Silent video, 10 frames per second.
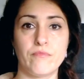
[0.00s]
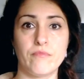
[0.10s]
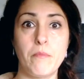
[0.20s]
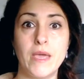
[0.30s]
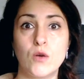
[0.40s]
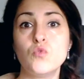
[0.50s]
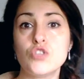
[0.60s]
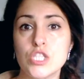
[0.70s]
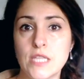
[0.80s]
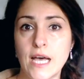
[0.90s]
me
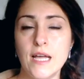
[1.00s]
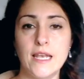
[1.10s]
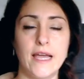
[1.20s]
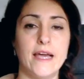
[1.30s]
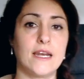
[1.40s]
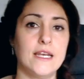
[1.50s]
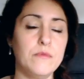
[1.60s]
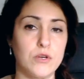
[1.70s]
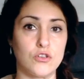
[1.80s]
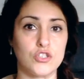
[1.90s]
gusta leer
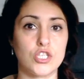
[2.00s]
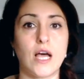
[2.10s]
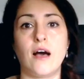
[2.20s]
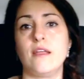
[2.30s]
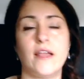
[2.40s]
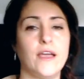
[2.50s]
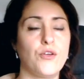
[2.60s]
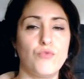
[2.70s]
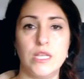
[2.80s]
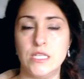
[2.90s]
libros. I like
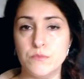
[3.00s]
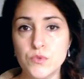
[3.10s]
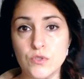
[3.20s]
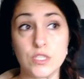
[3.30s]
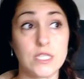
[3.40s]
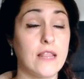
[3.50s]
reading books.